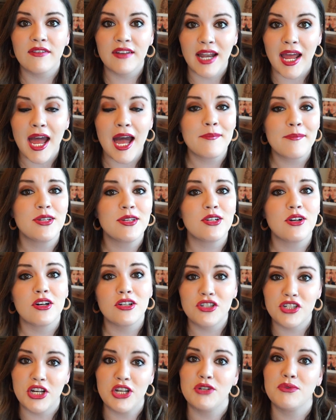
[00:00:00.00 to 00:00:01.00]
and it happened
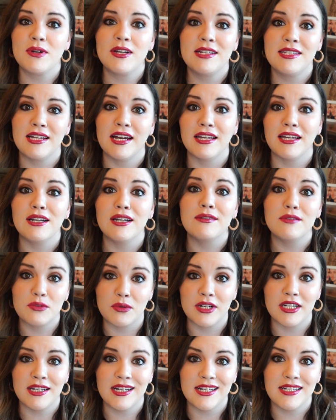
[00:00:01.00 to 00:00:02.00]
on January 2nd of
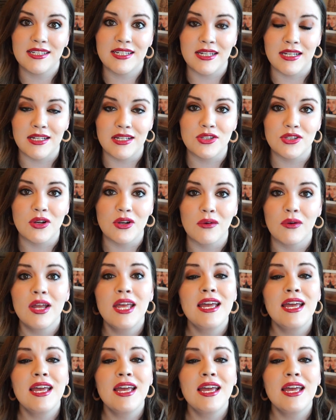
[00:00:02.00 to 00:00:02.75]
2019. So